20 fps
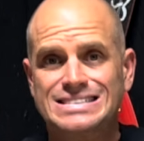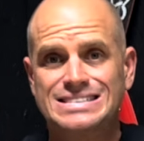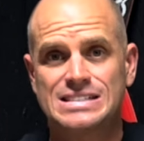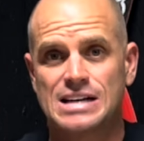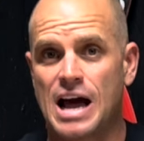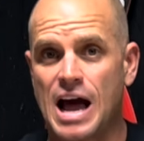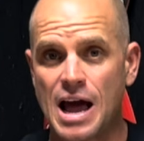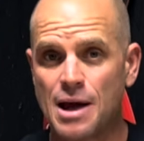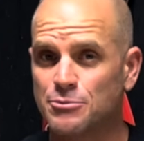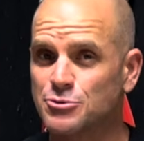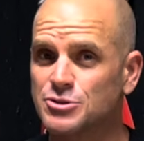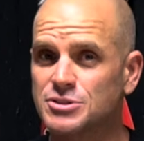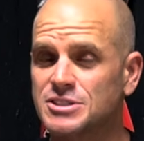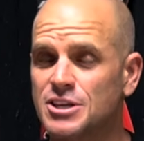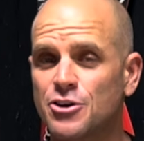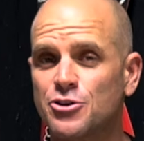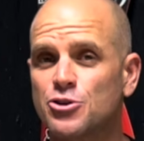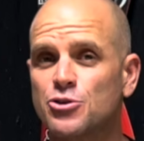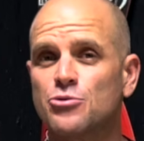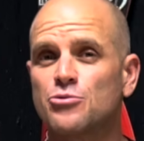I'm just
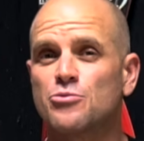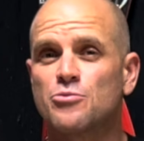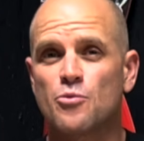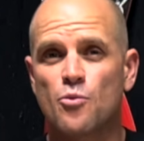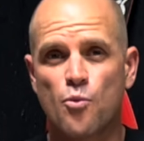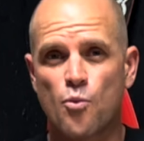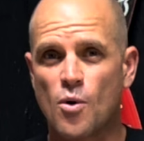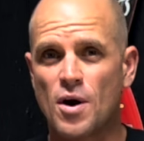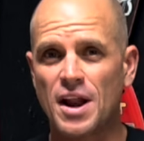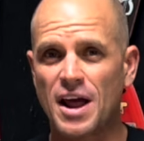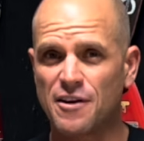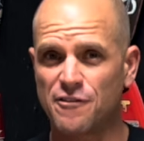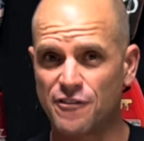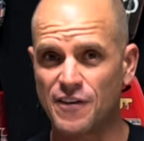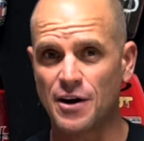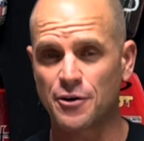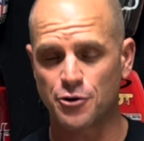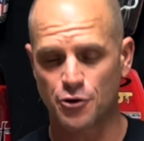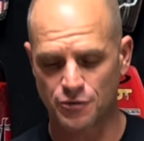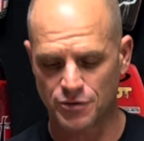telling you what I've
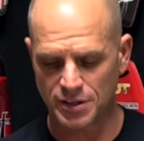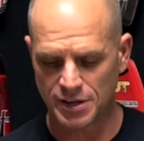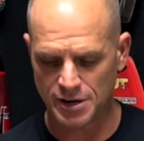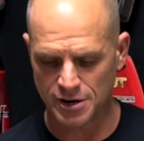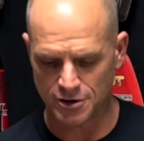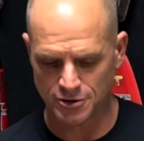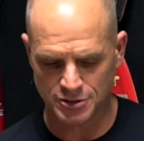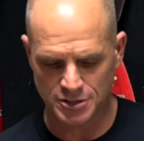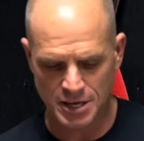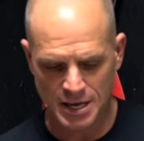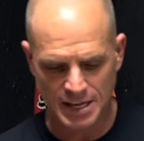found over the years.